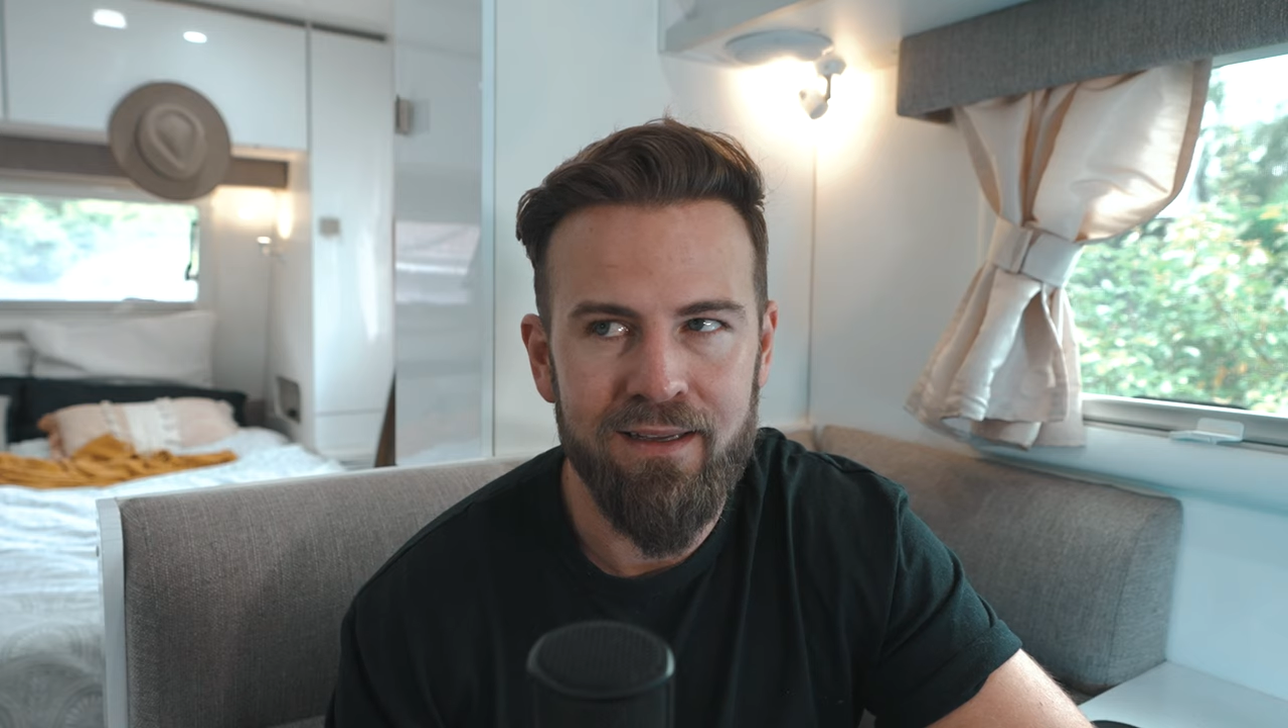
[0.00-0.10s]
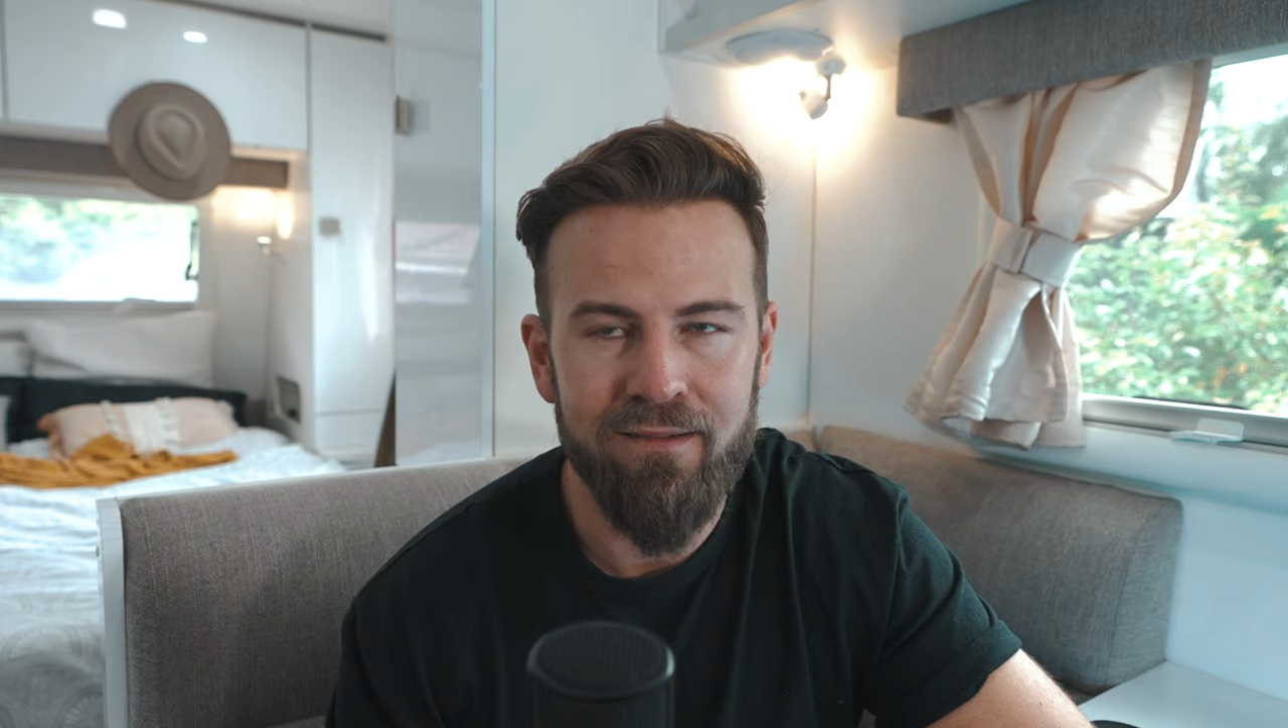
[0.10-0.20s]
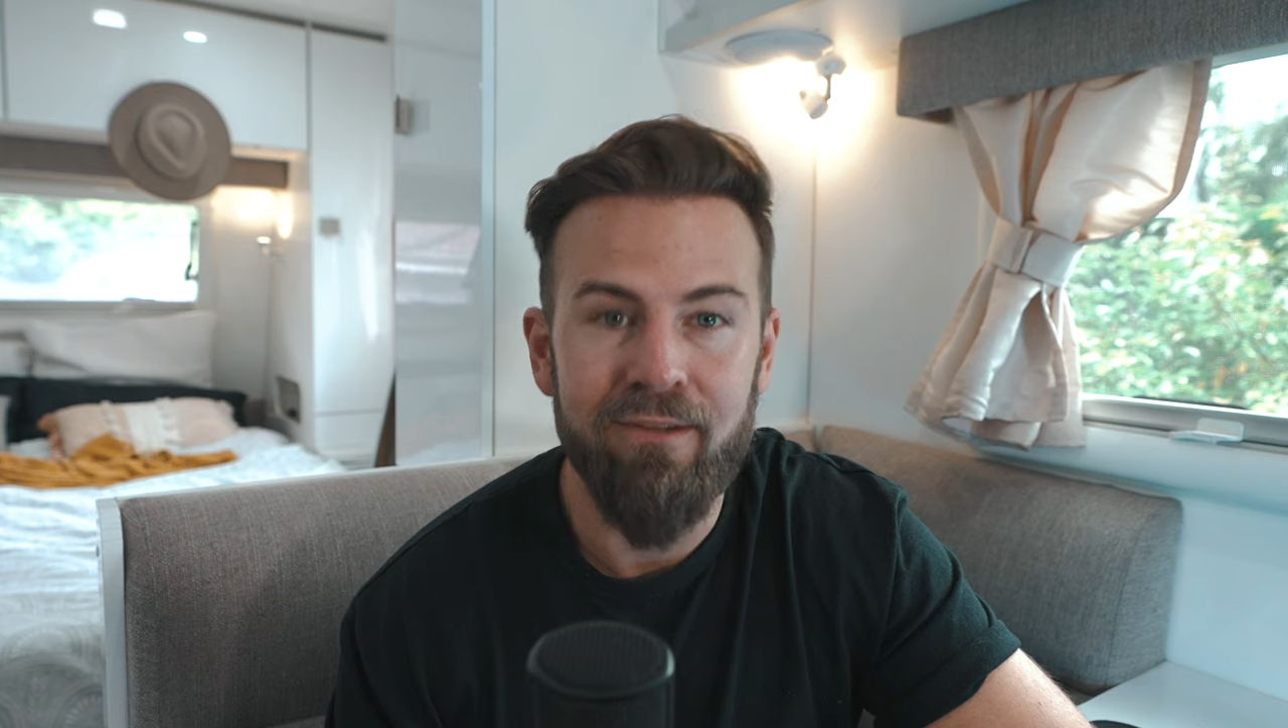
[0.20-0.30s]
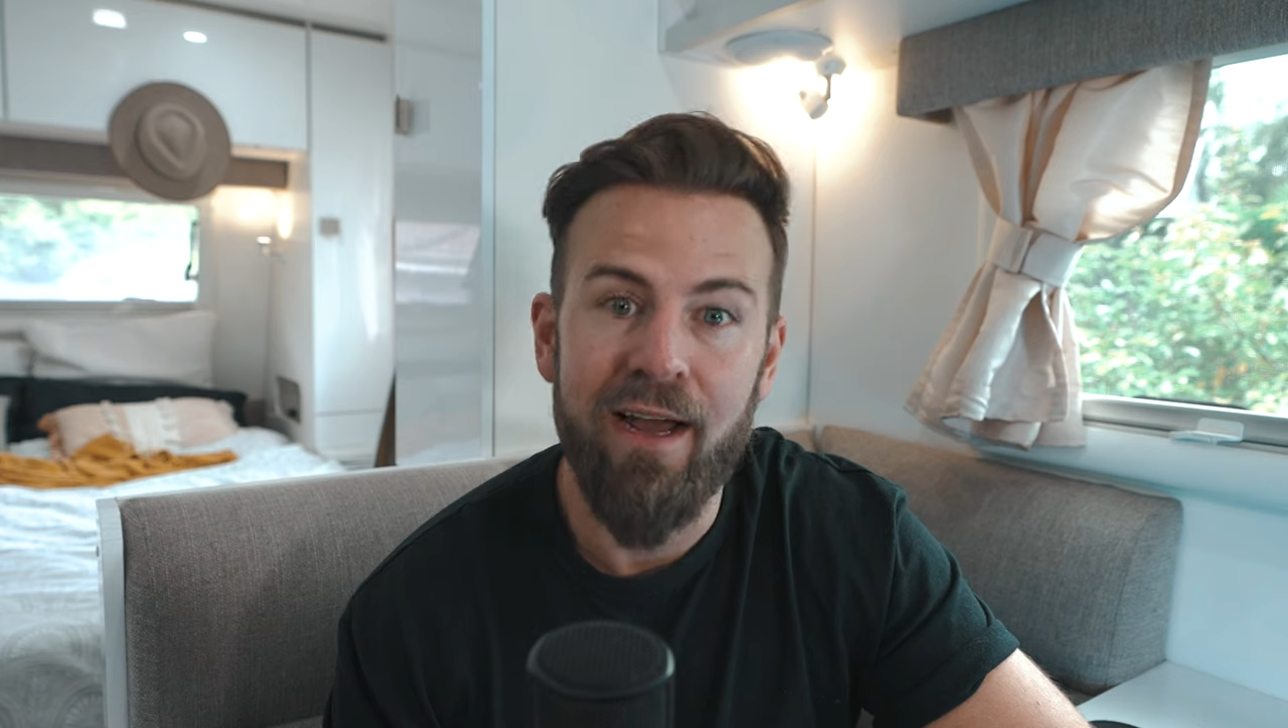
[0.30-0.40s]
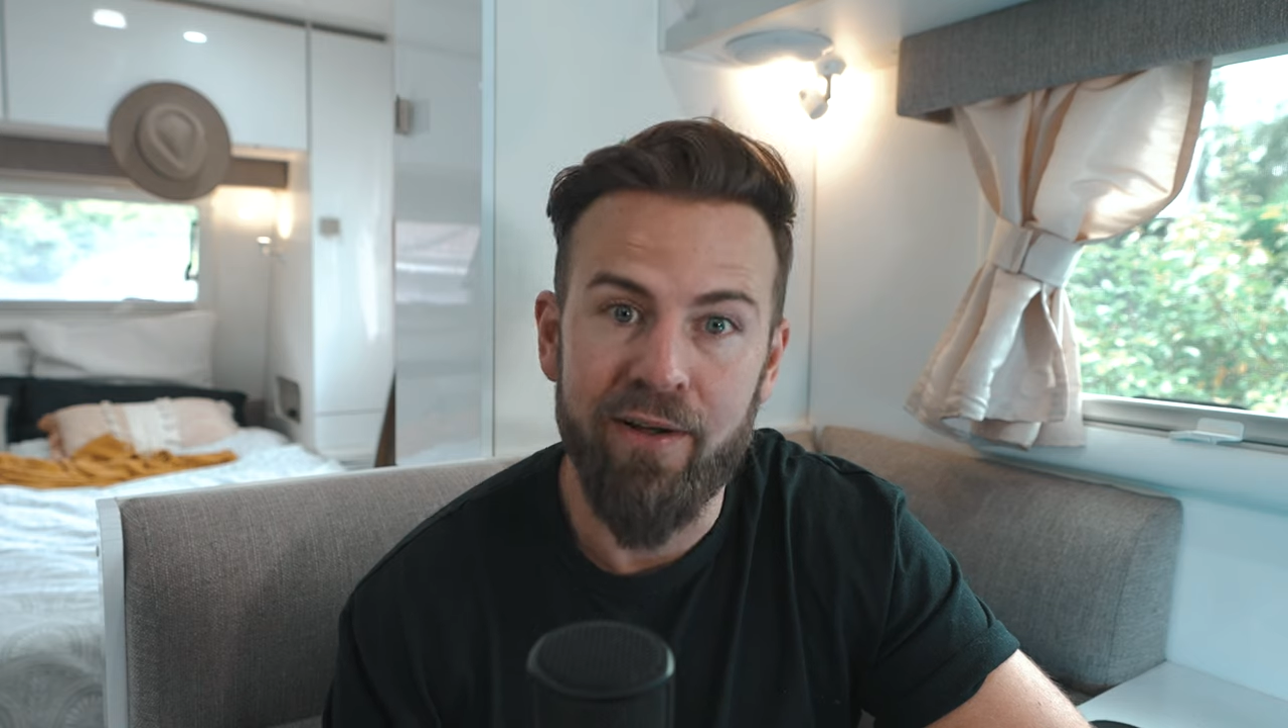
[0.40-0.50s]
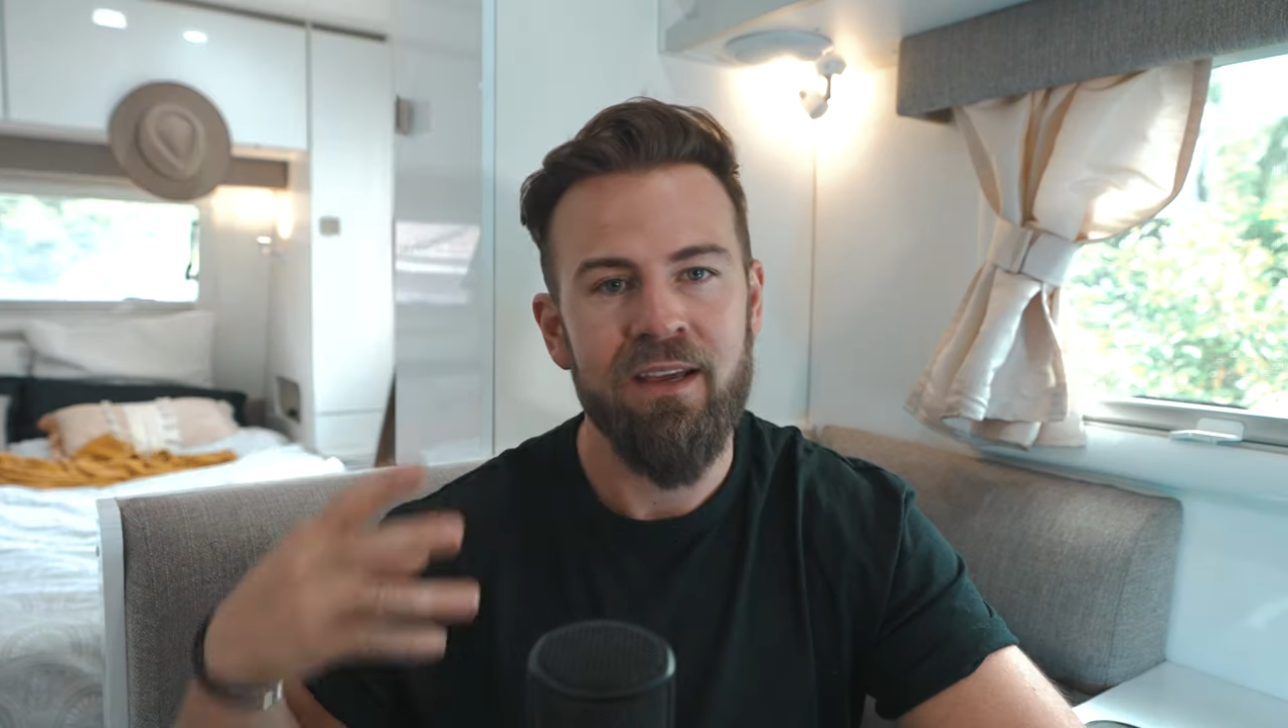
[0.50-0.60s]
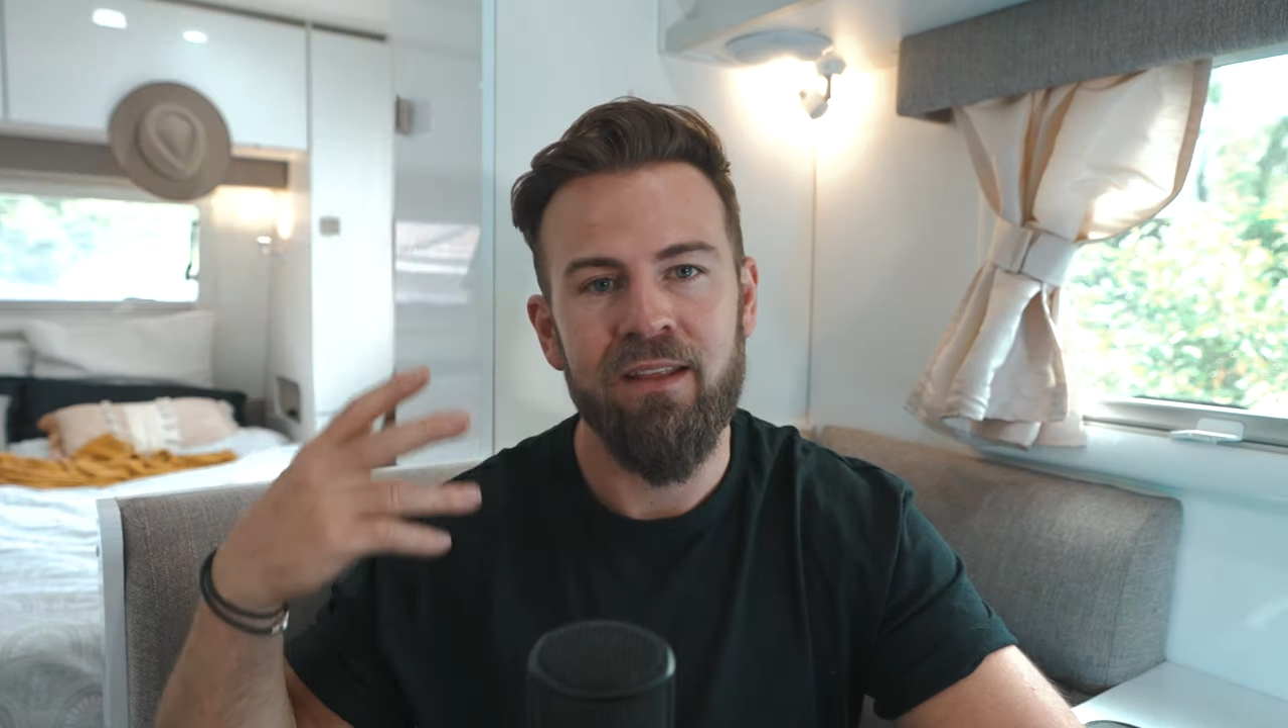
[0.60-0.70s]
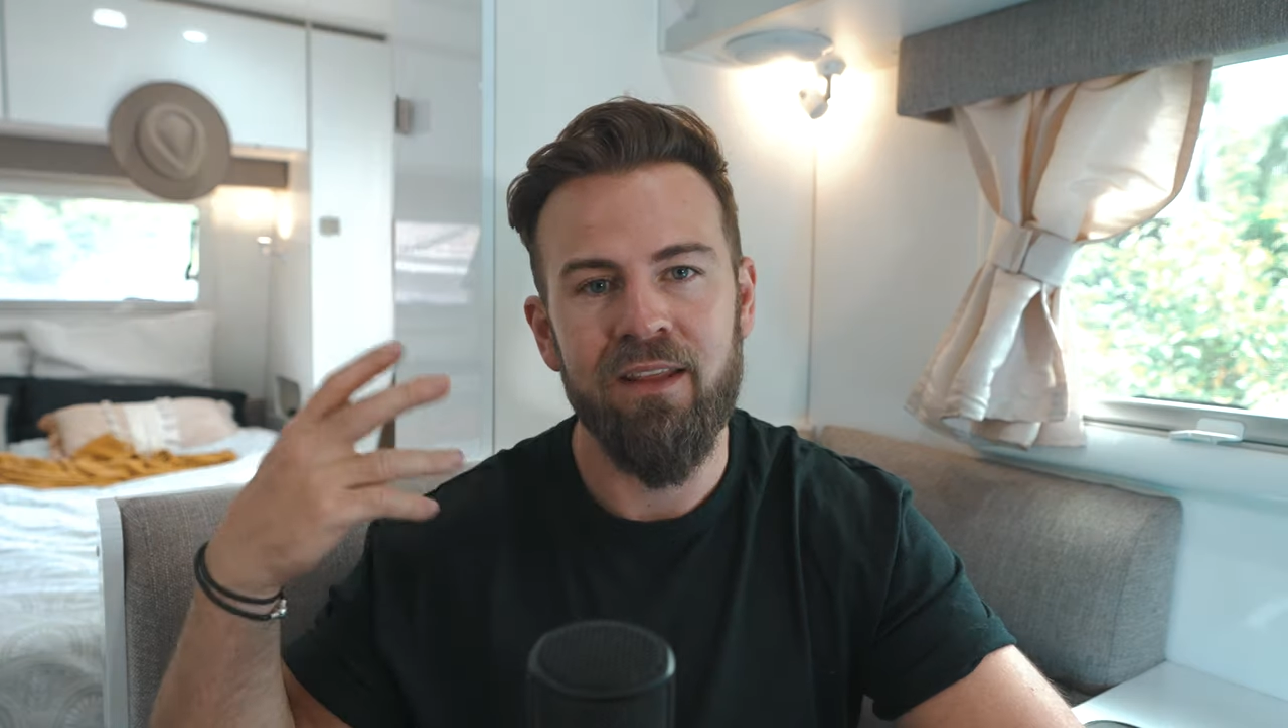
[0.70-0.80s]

Router.